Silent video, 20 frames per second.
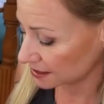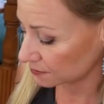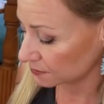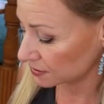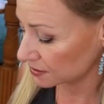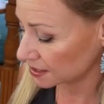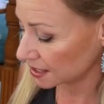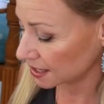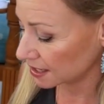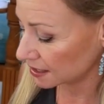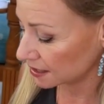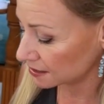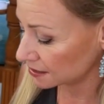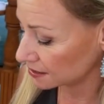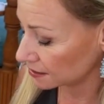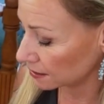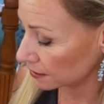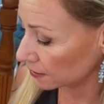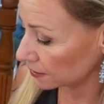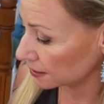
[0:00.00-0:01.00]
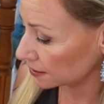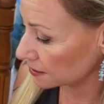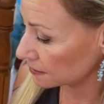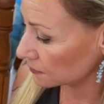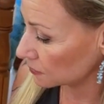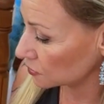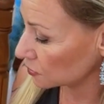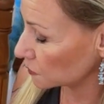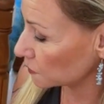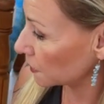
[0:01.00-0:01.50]
someone taking it slowly,
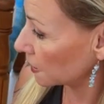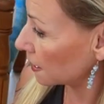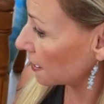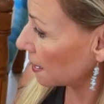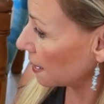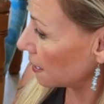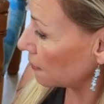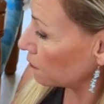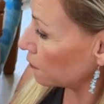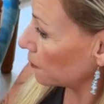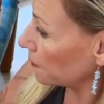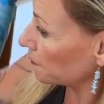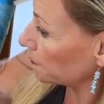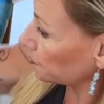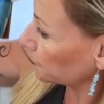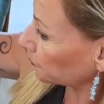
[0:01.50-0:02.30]
someone just being careful.